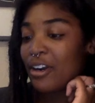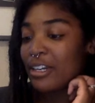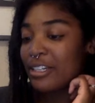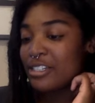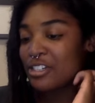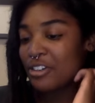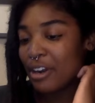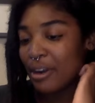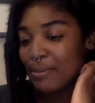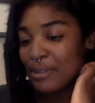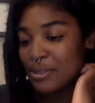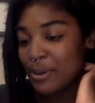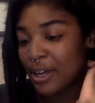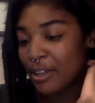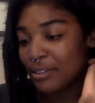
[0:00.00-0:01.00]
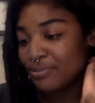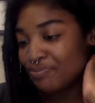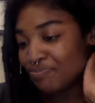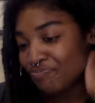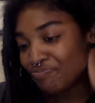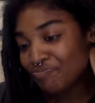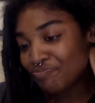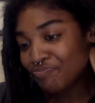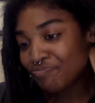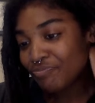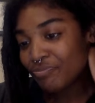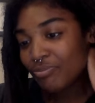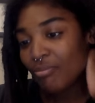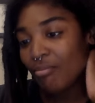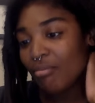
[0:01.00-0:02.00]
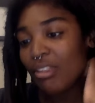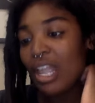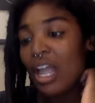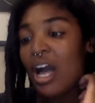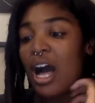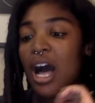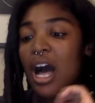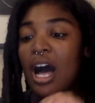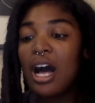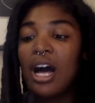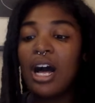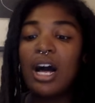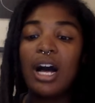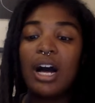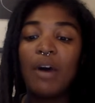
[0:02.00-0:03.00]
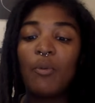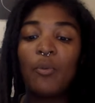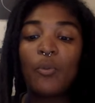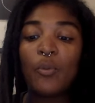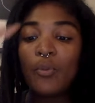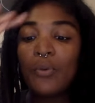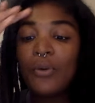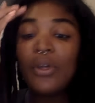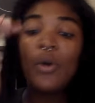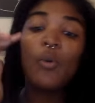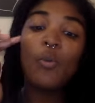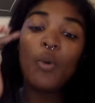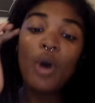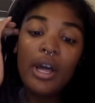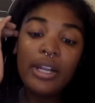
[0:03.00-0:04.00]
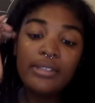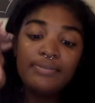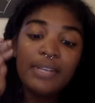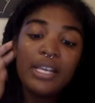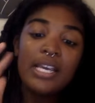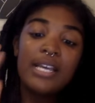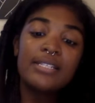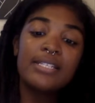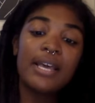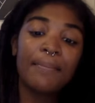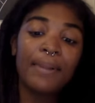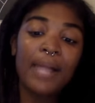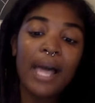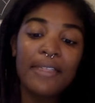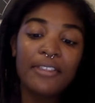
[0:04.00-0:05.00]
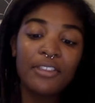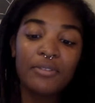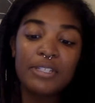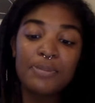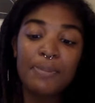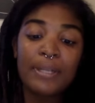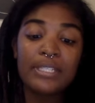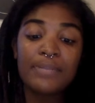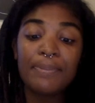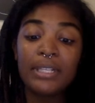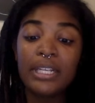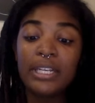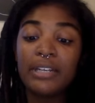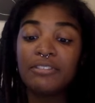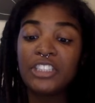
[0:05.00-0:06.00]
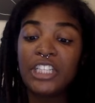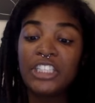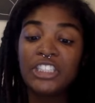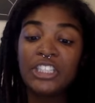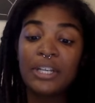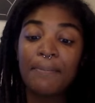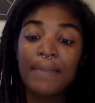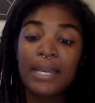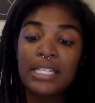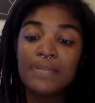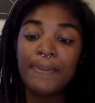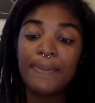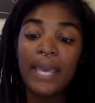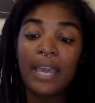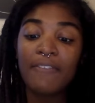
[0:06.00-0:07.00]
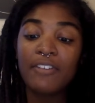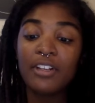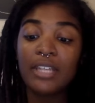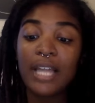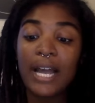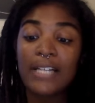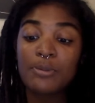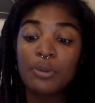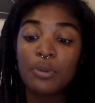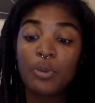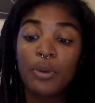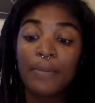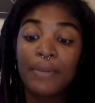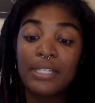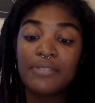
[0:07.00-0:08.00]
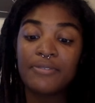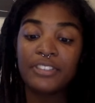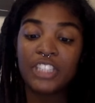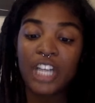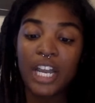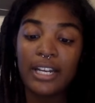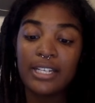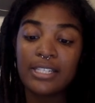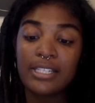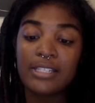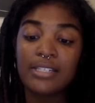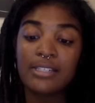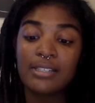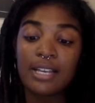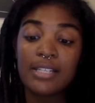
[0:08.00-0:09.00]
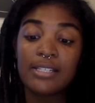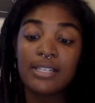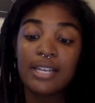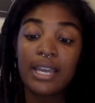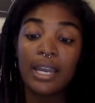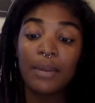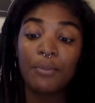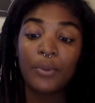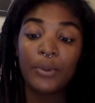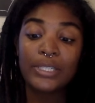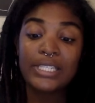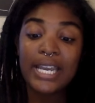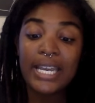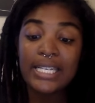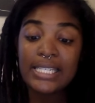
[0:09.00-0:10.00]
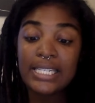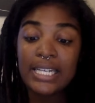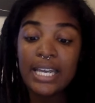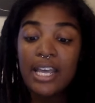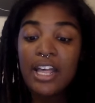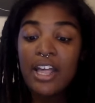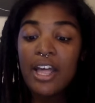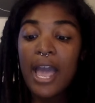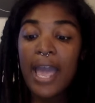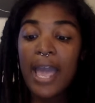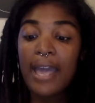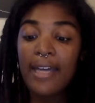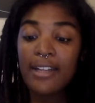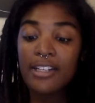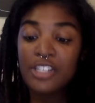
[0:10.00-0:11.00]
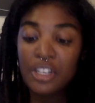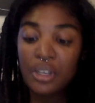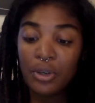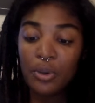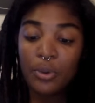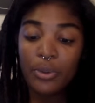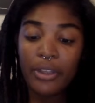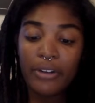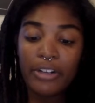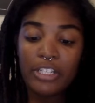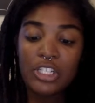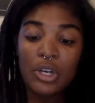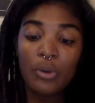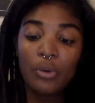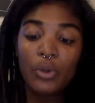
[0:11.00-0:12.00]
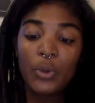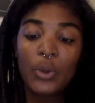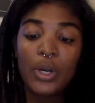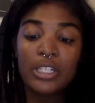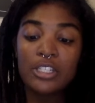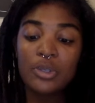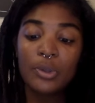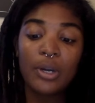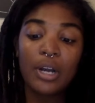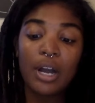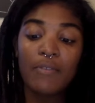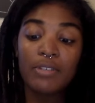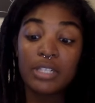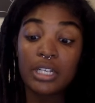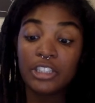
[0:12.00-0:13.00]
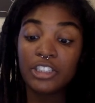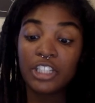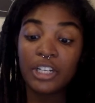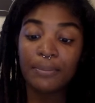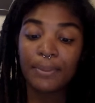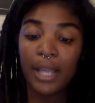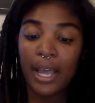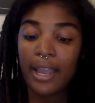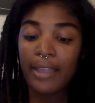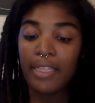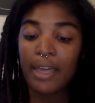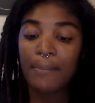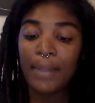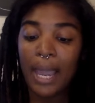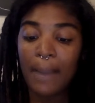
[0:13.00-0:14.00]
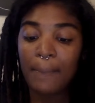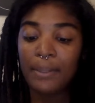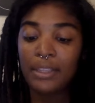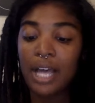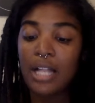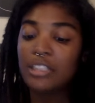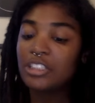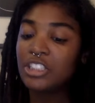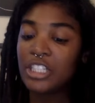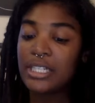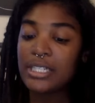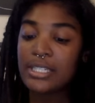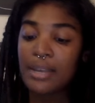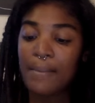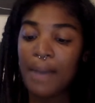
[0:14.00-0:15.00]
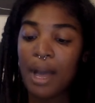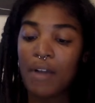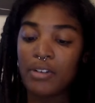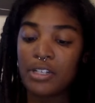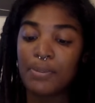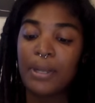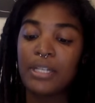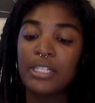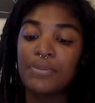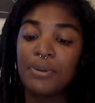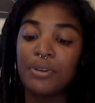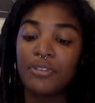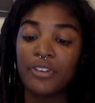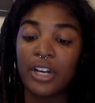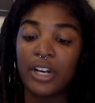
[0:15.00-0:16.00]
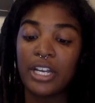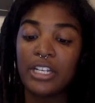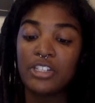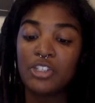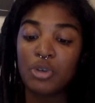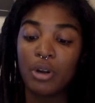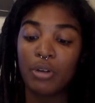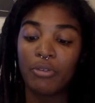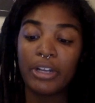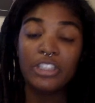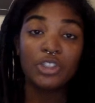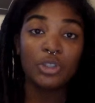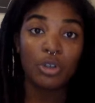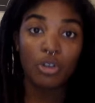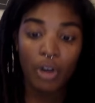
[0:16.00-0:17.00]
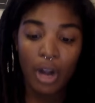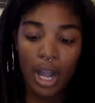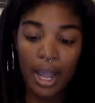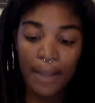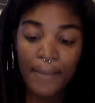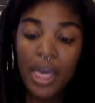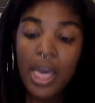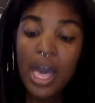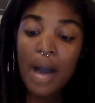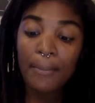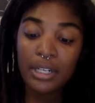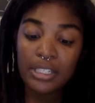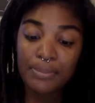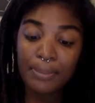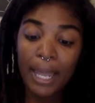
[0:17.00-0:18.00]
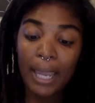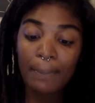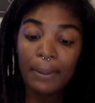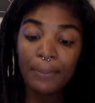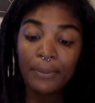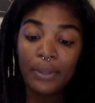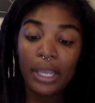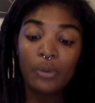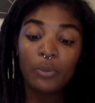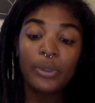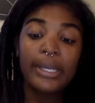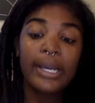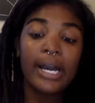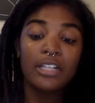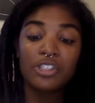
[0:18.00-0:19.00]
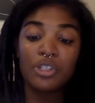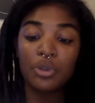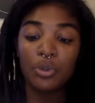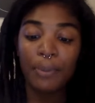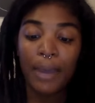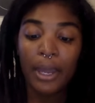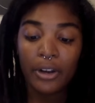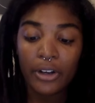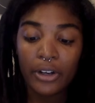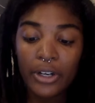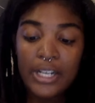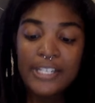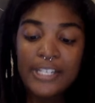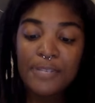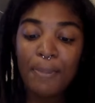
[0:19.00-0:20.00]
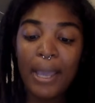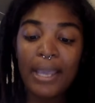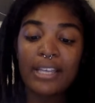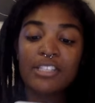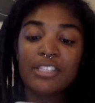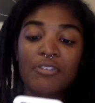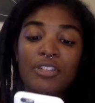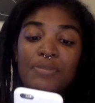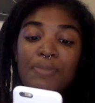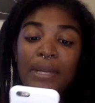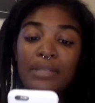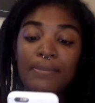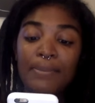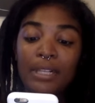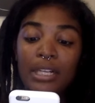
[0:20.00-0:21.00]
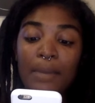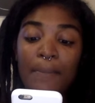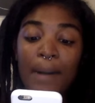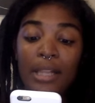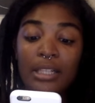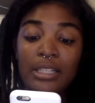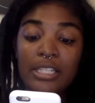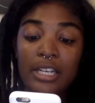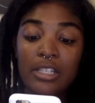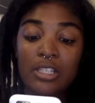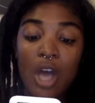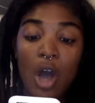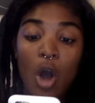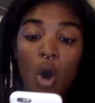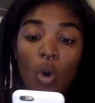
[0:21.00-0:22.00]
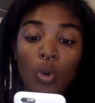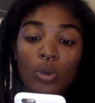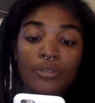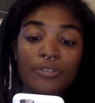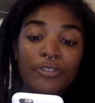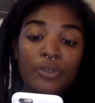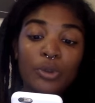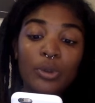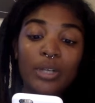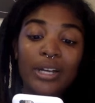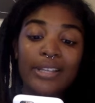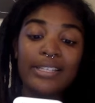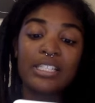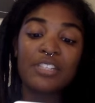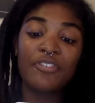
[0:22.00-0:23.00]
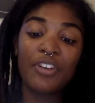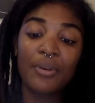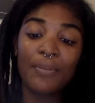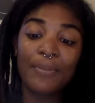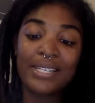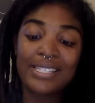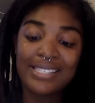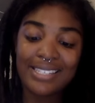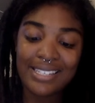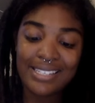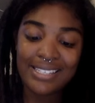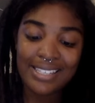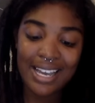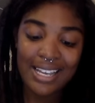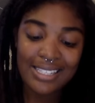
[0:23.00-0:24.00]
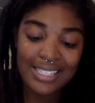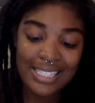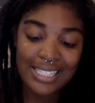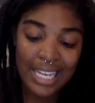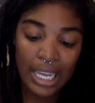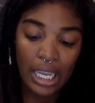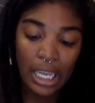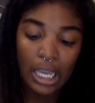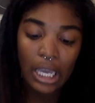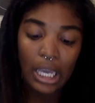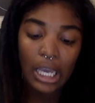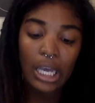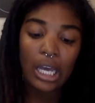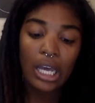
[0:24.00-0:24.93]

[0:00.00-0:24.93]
on Instagram as well. Uh, one, to imply that the responsibility of changing men's behavior lies with women's vaginas is disgusting and in poor taste. And two, there is no nuance to a conversation implying that black pathology is somehow responsible for intra-racial crime amongst black people, and we got to do better. Spike is a respectability politics old fool, and this film is disgusting.